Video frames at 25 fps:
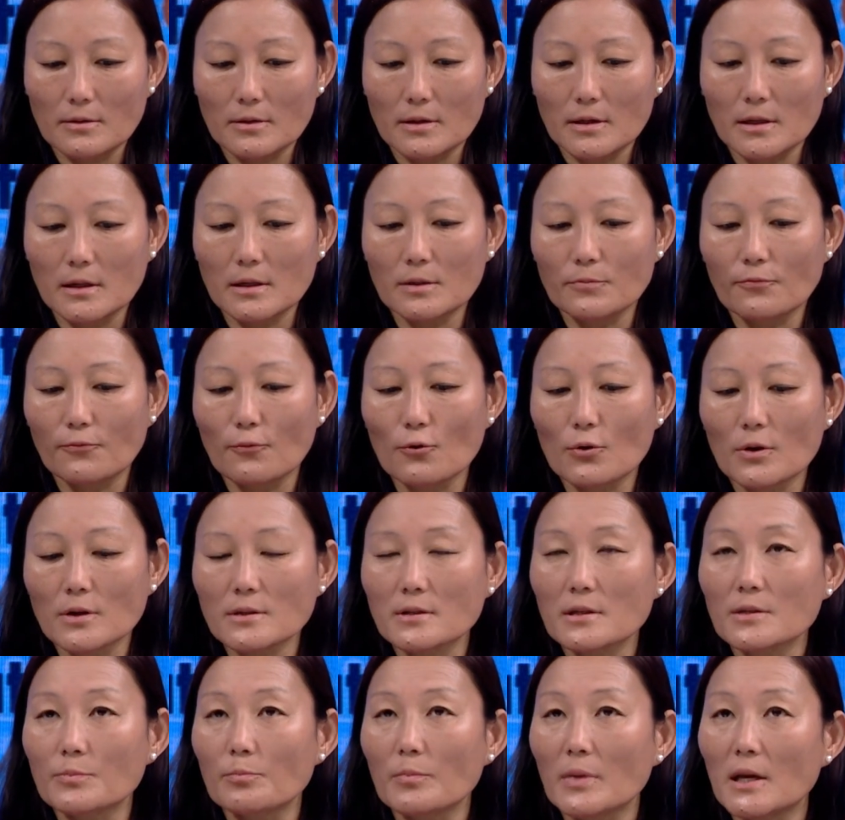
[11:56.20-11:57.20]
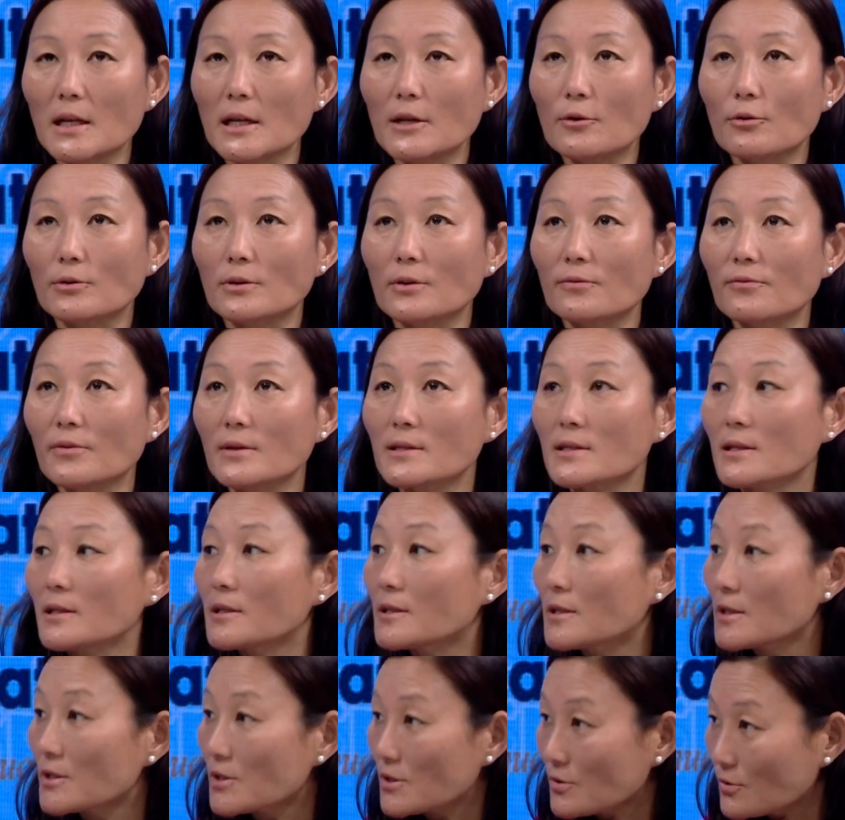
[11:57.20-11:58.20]
it focuses mainly on the
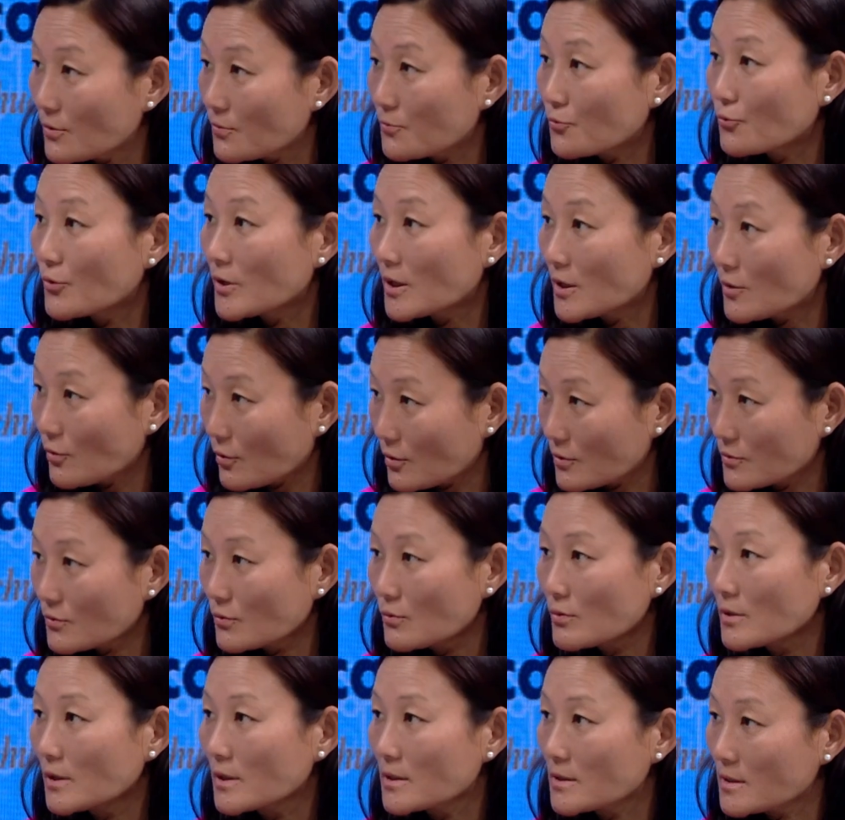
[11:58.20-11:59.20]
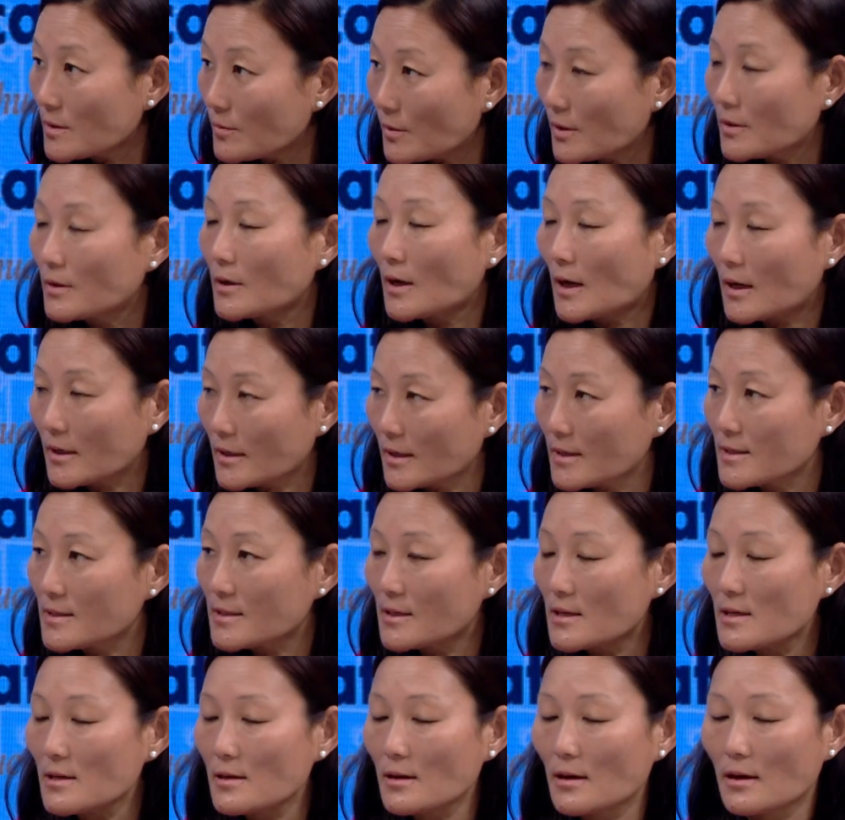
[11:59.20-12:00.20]
facilitation of trade also,
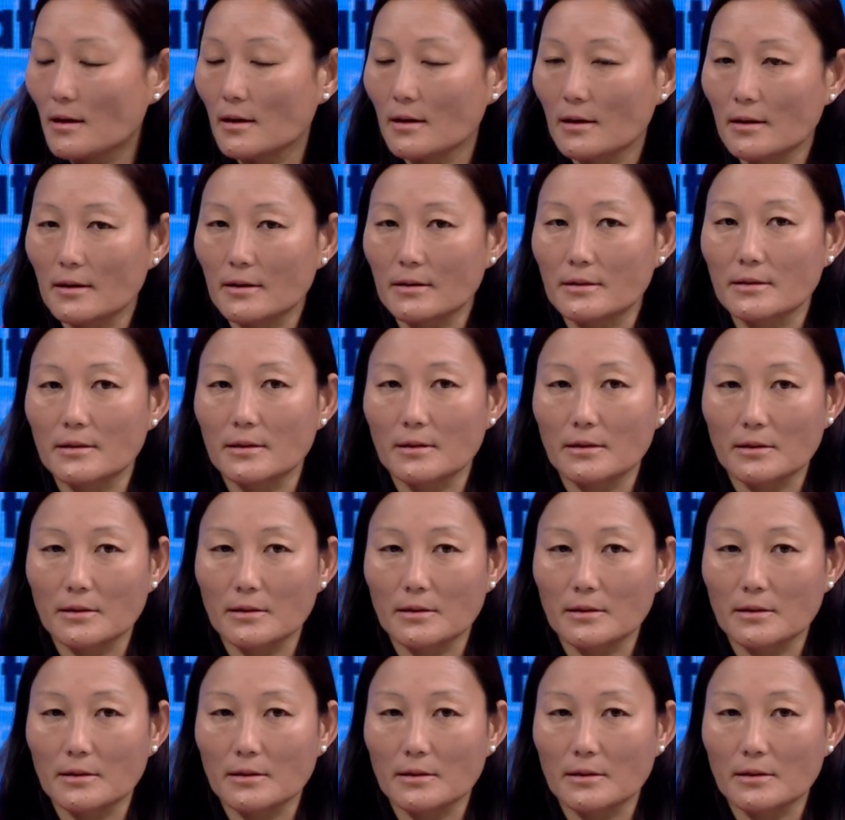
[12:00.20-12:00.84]
RKC, and